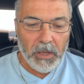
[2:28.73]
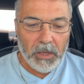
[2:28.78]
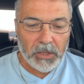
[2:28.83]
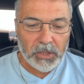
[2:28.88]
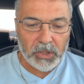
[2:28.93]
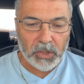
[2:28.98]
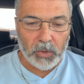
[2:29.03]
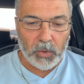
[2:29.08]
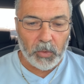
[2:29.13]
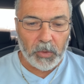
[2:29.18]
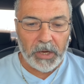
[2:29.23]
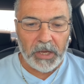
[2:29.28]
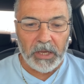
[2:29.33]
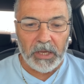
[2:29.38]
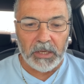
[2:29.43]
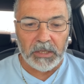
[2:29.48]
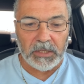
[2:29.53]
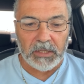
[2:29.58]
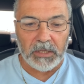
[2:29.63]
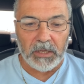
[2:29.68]
So
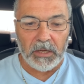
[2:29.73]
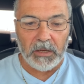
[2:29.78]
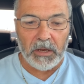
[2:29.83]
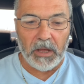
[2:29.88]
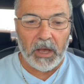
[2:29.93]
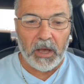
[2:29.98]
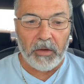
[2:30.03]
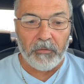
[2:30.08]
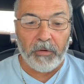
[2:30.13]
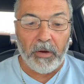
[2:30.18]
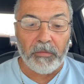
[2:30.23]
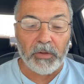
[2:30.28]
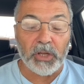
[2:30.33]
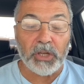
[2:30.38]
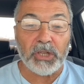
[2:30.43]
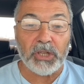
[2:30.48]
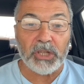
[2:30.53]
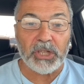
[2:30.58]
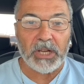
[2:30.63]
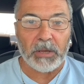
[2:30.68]
it's in uh,
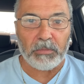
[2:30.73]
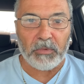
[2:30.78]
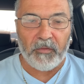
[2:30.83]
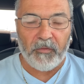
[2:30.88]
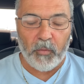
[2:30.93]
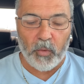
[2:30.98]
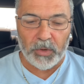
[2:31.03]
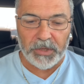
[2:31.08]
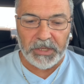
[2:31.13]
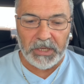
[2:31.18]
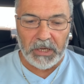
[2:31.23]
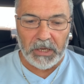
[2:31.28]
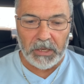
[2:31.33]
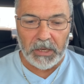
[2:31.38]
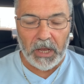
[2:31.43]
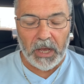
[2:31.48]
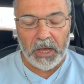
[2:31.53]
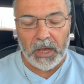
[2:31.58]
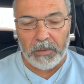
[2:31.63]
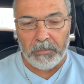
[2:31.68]
Revelation chapter
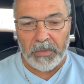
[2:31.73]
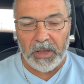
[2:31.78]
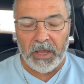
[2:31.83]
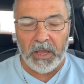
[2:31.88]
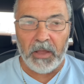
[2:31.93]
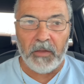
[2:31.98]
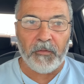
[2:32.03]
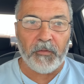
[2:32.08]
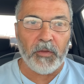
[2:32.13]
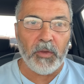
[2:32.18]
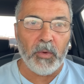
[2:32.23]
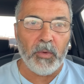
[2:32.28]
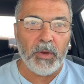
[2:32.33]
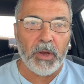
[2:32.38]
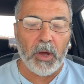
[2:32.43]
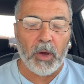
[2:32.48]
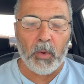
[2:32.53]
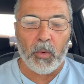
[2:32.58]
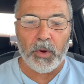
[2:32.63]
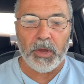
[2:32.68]
14. Um, if you
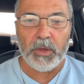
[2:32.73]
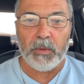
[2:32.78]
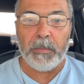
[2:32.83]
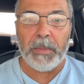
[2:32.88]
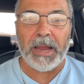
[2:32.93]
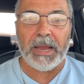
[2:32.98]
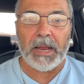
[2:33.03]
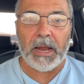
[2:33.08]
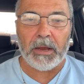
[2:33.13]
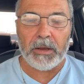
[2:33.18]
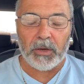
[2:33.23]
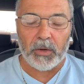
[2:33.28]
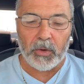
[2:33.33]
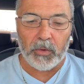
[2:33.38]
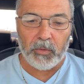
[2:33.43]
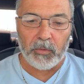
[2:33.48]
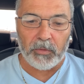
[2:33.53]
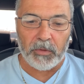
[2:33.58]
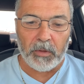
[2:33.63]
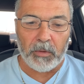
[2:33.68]
know or you may not
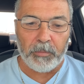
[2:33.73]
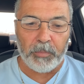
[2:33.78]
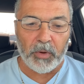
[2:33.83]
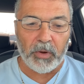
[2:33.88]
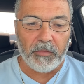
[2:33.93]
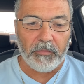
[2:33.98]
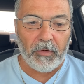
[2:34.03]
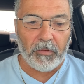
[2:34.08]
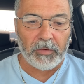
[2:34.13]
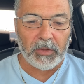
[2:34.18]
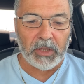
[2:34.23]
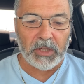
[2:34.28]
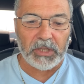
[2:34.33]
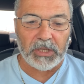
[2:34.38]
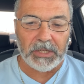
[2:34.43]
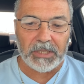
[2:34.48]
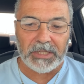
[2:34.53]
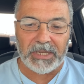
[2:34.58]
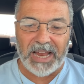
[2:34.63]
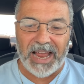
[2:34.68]
know, the book of
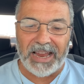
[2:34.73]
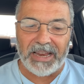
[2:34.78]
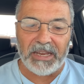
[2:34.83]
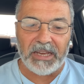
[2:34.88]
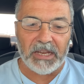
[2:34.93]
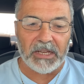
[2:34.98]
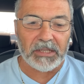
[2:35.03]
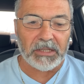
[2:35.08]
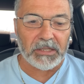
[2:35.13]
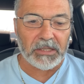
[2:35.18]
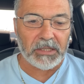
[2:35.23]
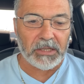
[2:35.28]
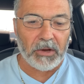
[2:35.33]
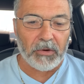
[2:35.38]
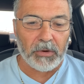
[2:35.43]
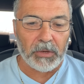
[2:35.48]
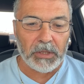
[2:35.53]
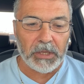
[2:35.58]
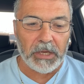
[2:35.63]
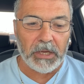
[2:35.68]
Revelation is not
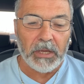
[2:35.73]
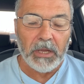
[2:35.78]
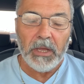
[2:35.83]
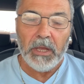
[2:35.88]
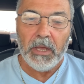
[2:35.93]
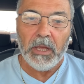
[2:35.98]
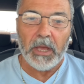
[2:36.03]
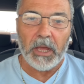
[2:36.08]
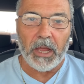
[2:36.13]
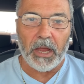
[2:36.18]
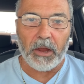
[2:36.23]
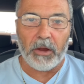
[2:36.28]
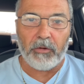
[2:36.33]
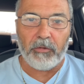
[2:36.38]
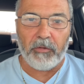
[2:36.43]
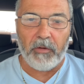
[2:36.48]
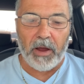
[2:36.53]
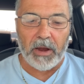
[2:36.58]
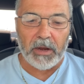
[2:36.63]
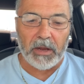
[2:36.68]
necessarily in
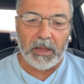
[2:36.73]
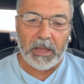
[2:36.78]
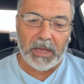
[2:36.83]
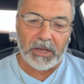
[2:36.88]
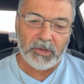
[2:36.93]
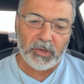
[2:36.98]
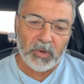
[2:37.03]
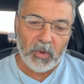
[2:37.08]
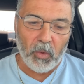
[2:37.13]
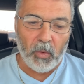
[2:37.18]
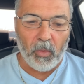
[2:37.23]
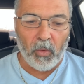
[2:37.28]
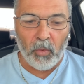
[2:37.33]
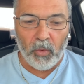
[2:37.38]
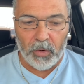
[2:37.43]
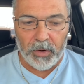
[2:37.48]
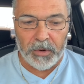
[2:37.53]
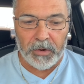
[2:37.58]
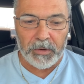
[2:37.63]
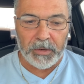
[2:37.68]
chronological
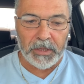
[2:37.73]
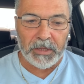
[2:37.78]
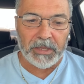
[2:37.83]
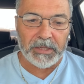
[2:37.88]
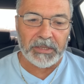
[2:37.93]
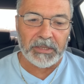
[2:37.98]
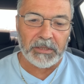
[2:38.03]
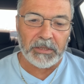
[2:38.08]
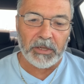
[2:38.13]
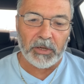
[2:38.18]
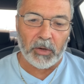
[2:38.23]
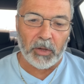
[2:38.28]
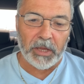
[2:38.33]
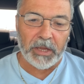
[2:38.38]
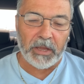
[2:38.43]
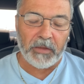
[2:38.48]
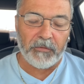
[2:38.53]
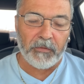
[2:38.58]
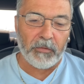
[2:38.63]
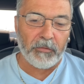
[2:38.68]
order. It doesn't, you know,
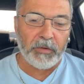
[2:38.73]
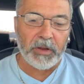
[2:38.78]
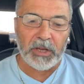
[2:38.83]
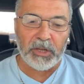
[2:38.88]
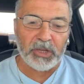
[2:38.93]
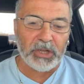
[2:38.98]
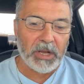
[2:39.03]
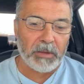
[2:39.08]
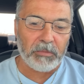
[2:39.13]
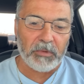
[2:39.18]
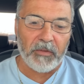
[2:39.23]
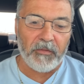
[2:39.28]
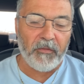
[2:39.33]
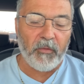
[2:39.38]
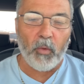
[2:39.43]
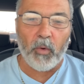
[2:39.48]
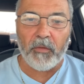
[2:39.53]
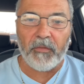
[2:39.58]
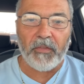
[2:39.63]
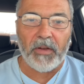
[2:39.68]
like if you're reading chapter
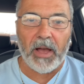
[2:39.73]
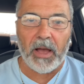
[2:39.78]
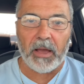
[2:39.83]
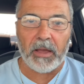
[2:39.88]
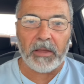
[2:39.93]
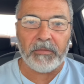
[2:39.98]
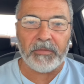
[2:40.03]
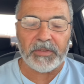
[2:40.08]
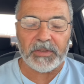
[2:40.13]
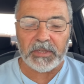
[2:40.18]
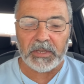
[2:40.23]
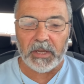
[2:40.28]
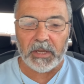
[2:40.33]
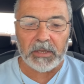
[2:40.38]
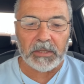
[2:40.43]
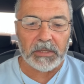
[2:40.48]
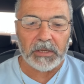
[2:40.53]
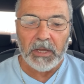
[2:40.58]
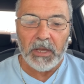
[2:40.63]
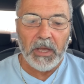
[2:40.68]
4, 5,
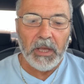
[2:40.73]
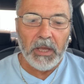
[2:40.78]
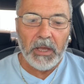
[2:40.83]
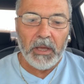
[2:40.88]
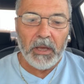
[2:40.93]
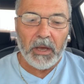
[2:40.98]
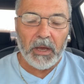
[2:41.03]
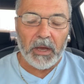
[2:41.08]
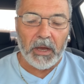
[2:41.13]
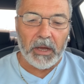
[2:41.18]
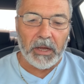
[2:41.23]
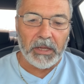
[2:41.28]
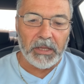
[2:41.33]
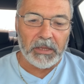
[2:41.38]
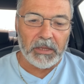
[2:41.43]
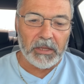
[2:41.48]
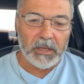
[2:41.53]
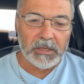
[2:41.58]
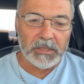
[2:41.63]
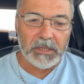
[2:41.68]
6, uh,
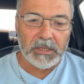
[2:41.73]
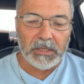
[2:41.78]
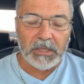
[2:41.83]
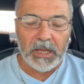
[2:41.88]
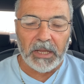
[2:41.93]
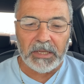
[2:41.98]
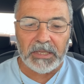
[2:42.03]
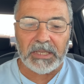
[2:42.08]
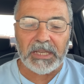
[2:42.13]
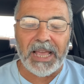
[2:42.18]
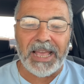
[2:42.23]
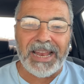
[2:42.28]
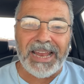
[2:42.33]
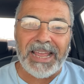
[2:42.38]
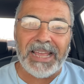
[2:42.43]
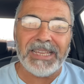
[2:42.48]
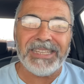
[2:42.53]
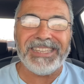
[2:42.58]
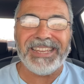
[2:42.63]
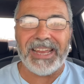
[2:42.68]
it doesn't, it's, and
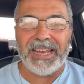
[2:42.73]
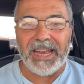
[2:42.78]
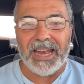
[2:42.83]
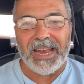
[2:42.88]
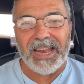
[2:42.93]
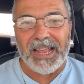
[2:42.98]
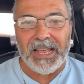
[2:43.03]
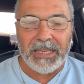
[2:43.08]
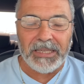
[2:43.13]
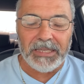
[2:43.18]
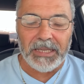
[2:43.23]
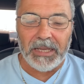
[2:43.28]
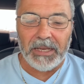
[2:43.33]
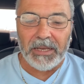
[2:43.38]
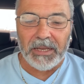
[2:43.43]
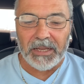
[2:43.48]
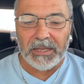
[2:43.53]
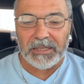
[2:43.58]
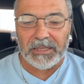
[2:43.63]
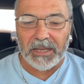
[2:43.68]
it
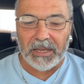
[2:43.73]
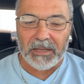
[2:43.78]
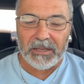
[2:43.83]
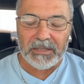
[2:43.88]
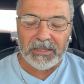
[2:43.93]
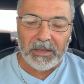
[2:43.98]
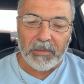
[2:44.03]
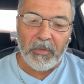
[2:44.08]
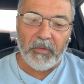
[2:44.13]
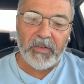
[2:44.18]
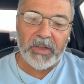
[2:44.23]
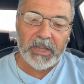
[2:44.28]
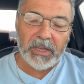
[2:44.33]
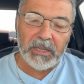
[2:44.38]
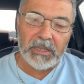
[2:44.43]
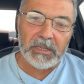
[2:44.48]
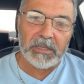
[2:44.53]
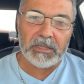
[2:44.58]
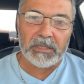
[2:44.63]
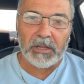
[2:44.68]
isn't. It's like some of it
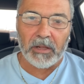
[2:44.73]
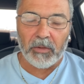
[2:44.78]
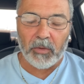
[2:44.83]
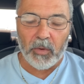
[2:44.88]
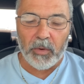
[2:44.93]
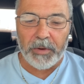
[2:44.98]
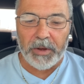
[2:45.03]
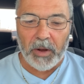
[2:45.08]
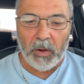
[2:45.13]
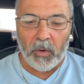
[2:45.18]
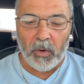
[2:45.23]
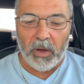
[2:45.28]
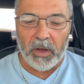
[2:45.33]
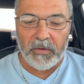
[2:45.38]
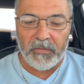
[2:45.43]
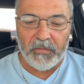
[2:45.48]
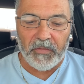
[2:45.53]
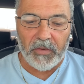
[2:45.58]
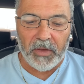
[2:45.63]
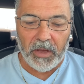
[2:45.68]
is a little bit
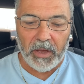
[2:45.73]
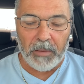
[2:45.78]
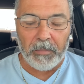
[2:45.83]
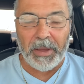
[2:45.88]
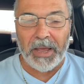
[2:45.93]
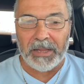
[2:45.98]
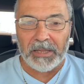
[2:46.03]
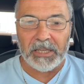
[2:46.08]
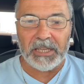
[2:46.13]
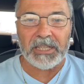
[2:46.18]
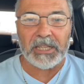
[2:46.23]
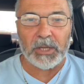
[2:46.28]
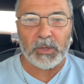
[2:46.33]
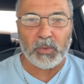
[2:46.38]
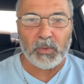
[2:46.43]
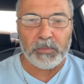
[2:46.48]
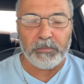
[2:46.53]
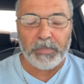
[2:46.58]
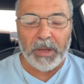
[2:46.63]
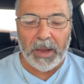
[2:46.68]
off. Um, at least that's
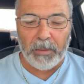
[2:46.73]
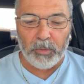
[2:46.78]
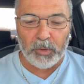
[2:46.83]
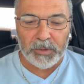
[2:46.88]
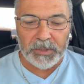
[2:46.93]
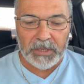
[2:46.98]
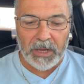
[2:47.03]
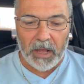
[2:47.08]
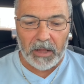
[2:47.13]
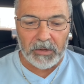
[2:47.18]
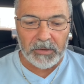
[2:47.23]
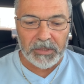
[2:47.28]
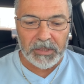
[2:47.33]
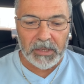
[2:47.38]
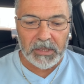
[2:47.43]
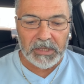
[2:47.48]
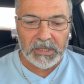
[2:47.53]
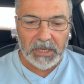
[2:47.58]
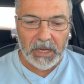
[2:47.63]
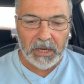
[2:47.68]
what Bible scholars
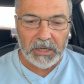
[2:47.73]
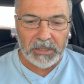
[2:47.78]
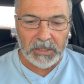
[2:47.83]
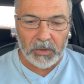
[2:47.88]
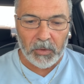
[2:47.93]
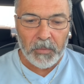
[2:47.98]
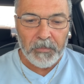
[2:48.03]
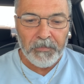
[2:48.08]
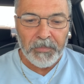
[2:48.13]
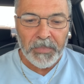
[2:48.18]
say. So,